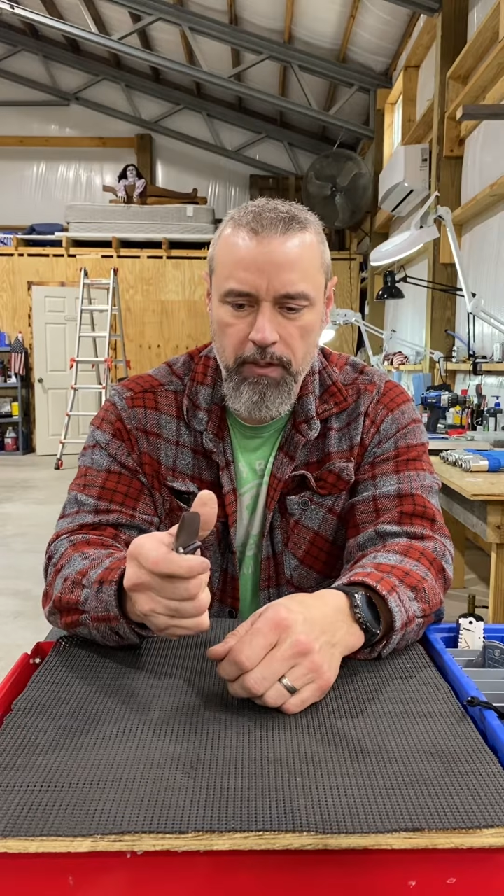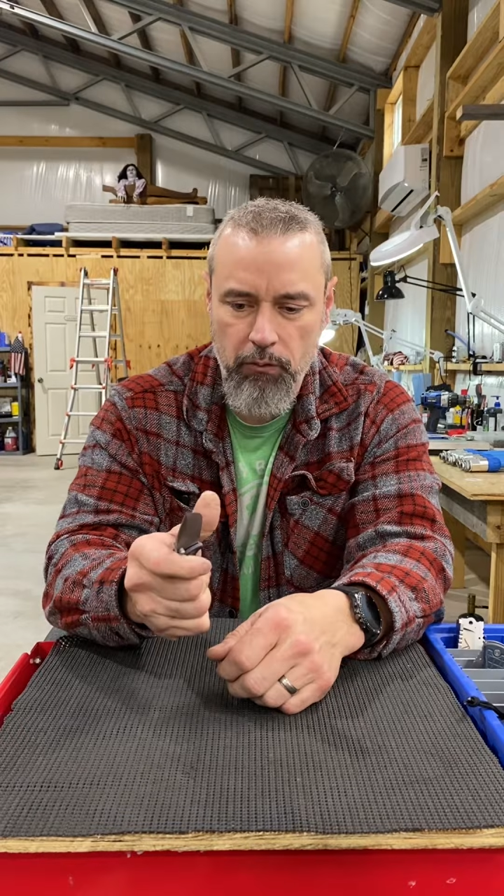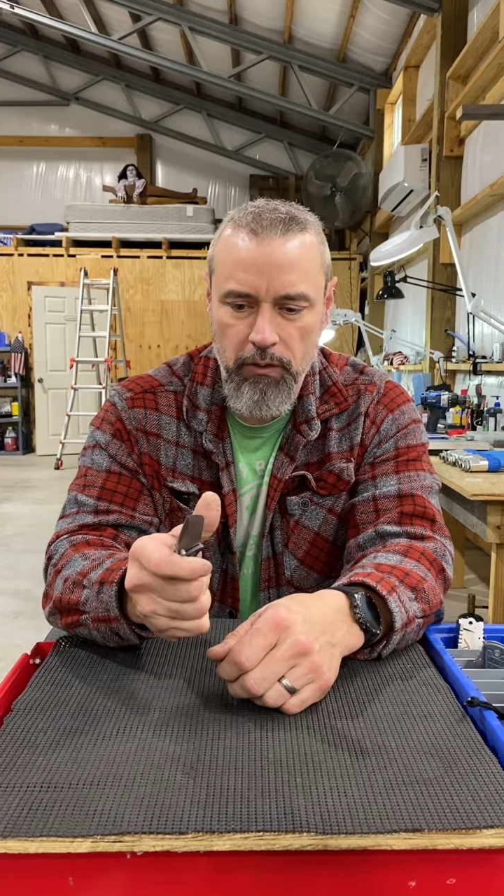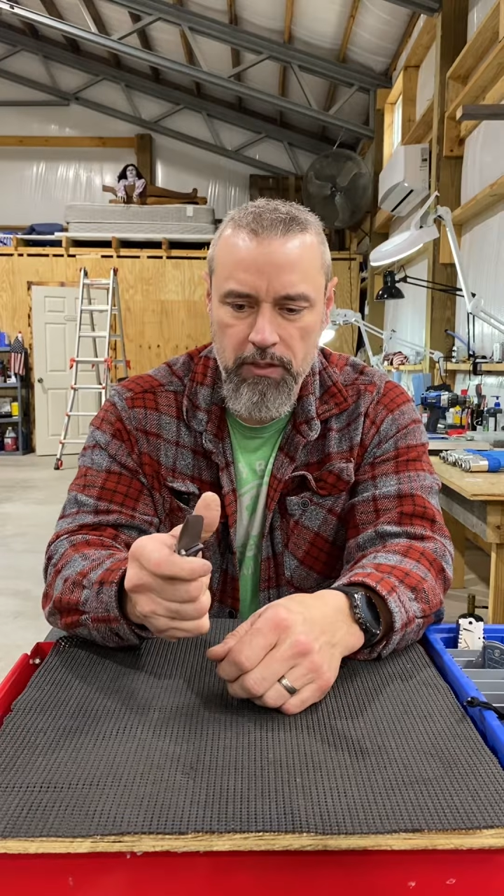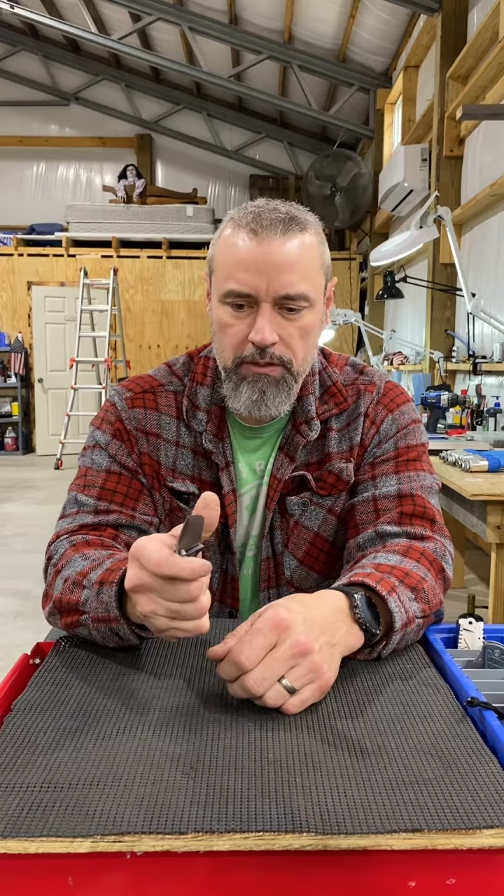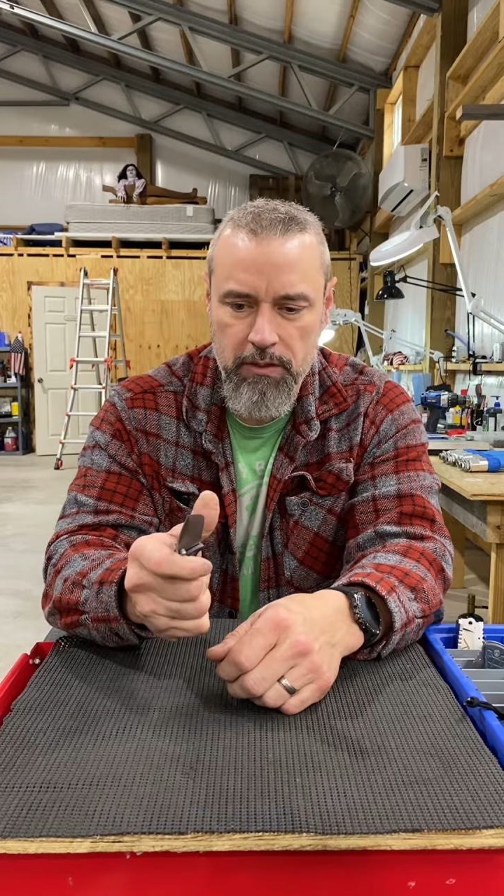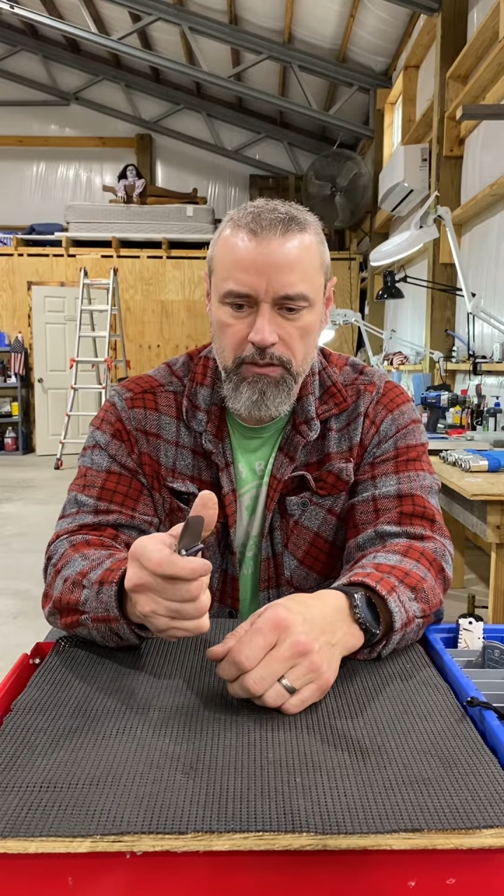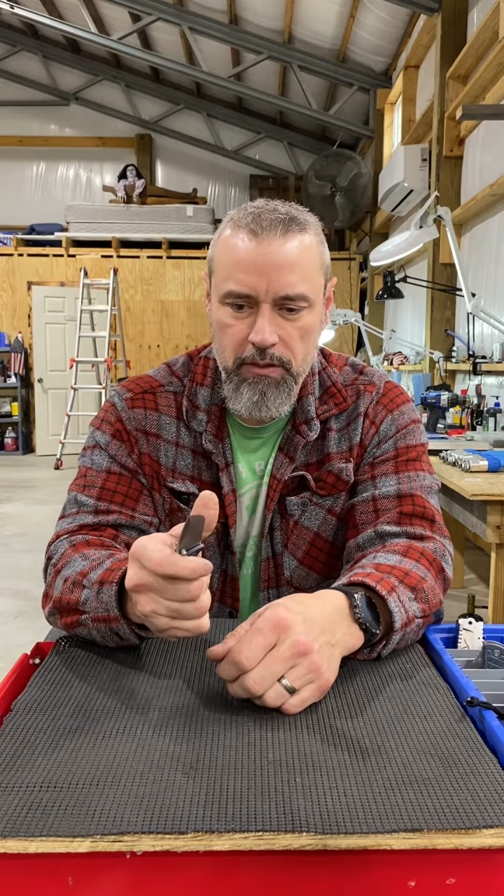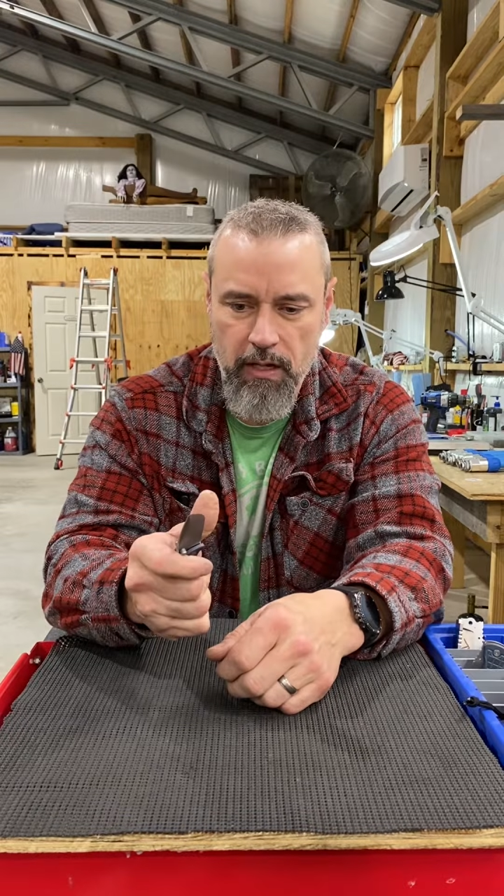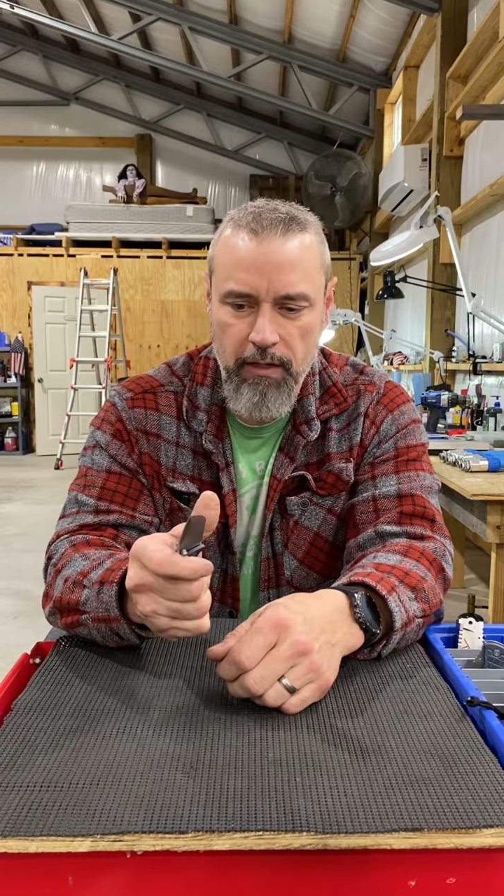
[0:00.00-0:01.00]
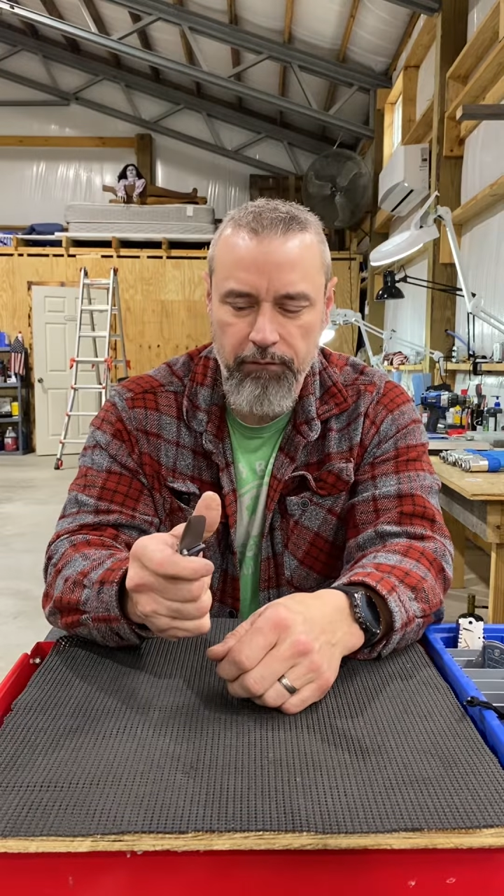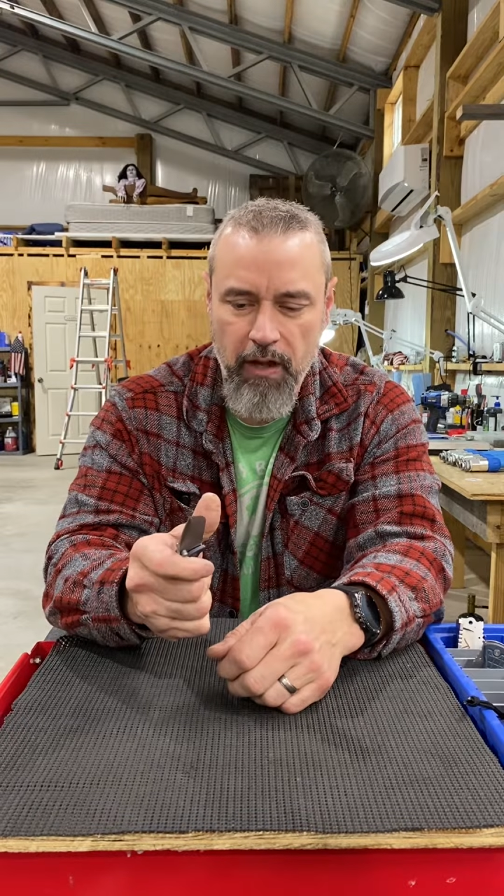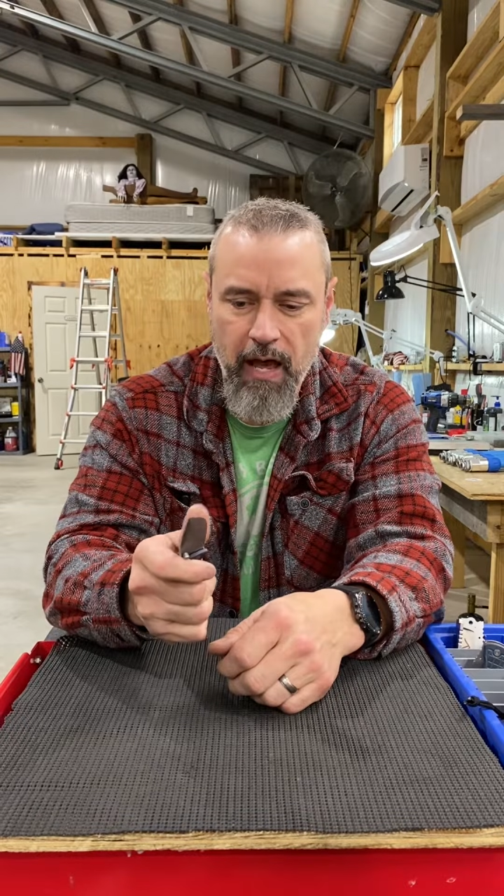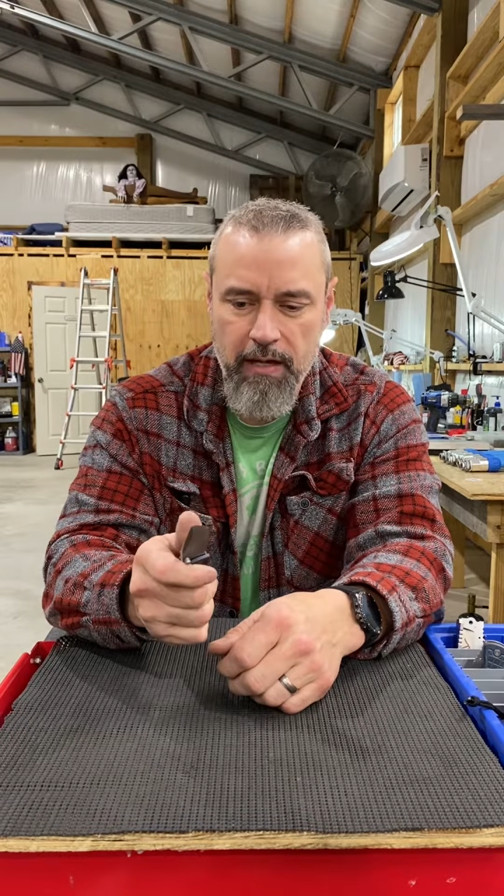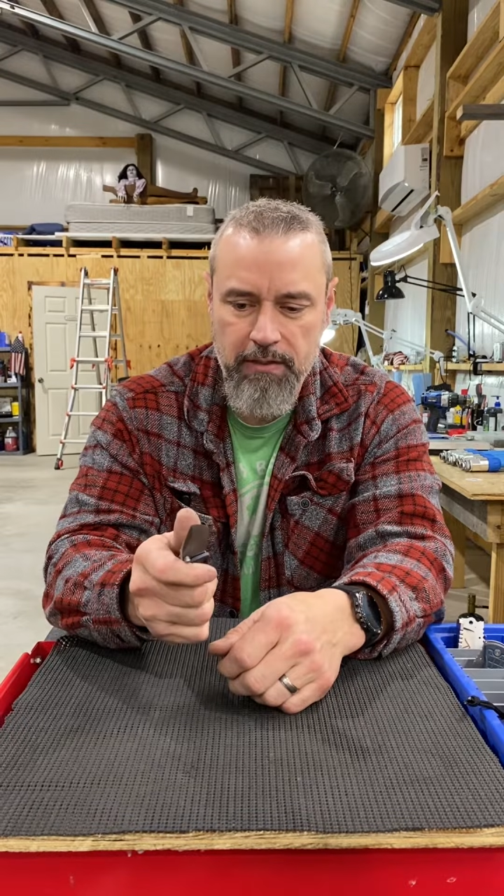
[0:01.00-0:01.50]
it releases, and it
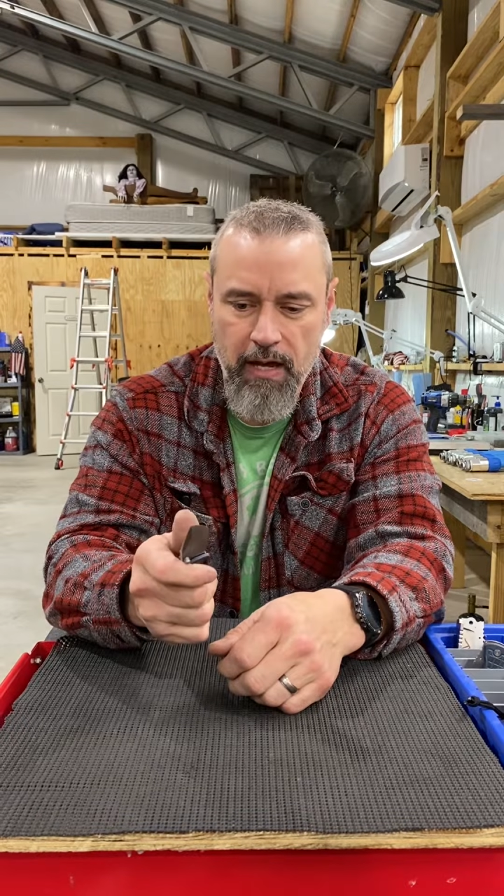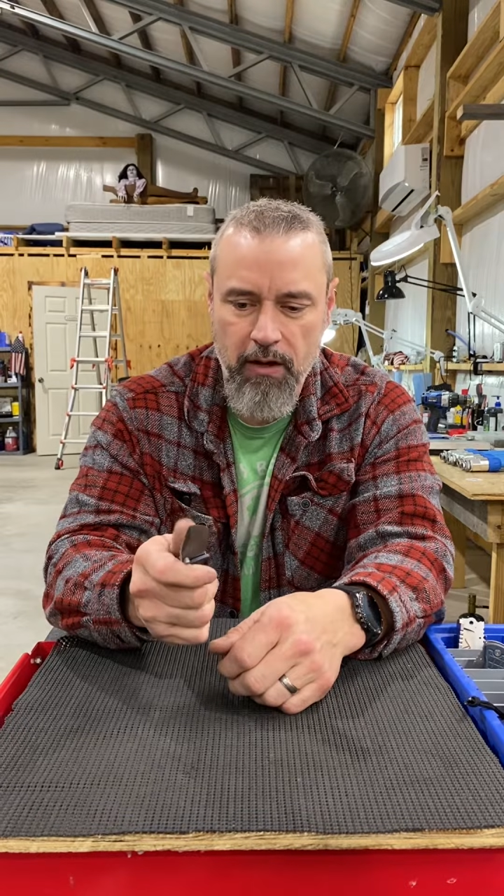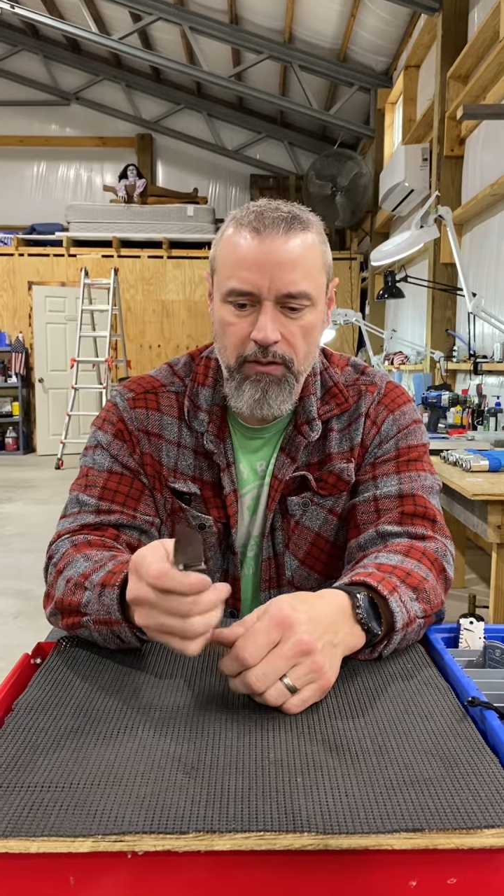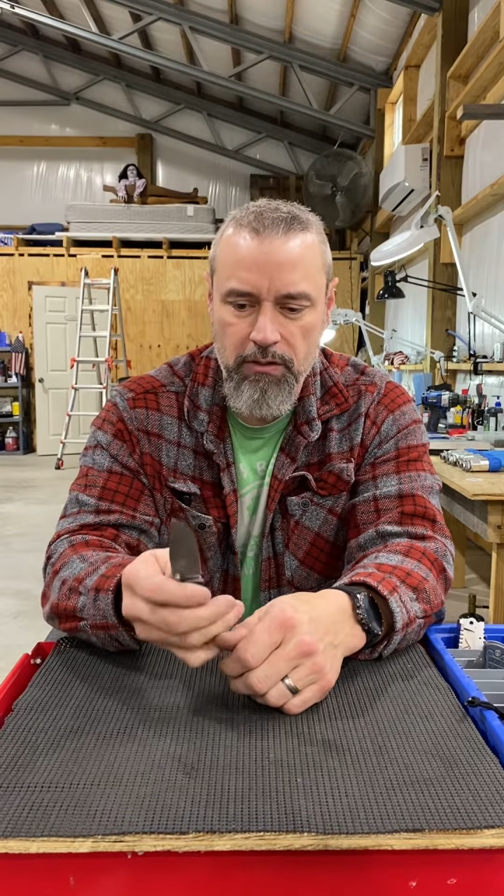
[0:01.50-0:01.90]
flies out.